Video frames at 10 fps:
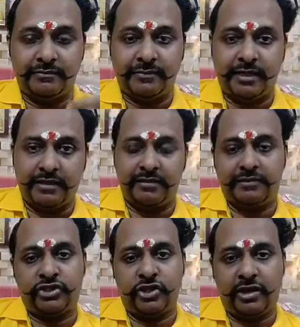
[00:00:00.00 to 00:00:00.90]
uh,
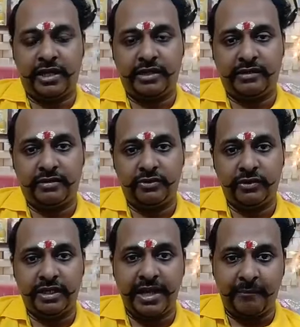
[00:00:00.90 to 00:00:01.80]
chocolate to
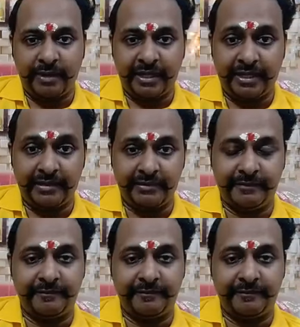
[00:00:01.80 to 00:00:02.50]
kidnap a kid